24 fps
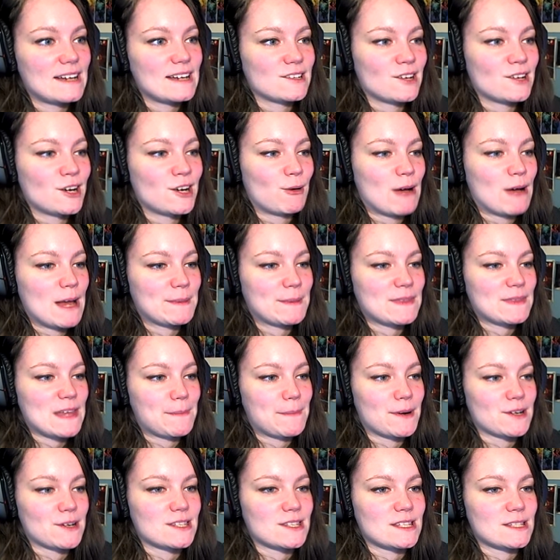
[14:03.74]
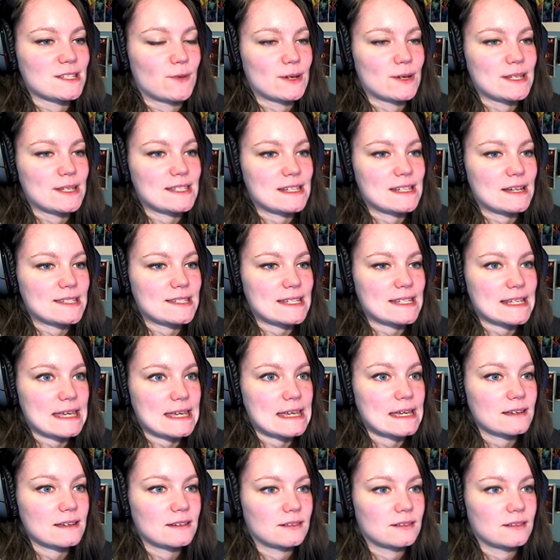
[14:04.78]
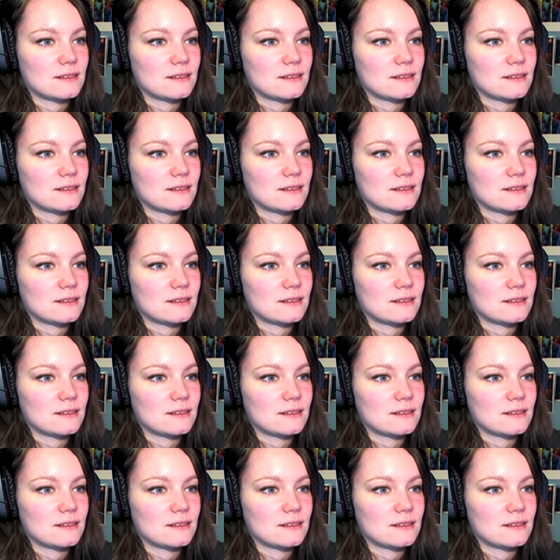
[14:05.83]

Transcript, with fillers: I don't know why, but that person's voice is not singing.